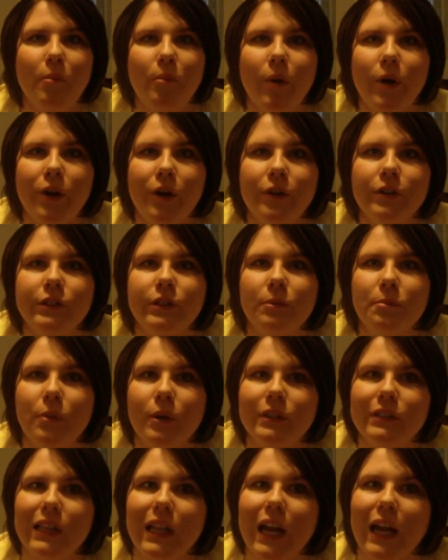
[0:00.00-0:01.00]
what are some
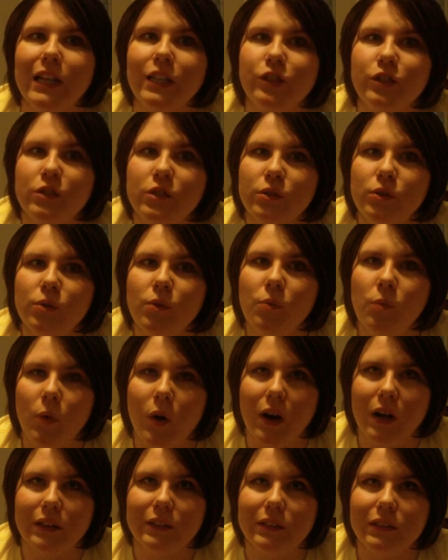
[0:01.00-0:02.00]
books that I do
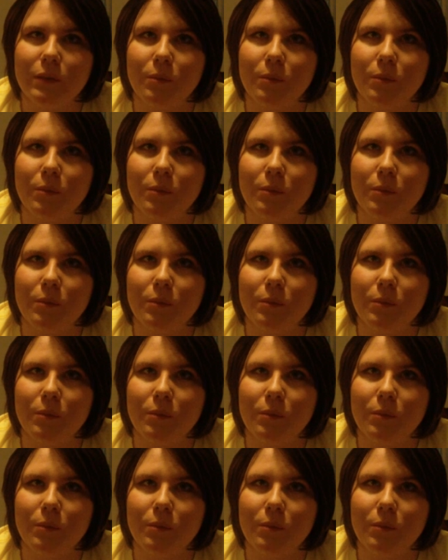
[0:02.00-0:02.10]
want,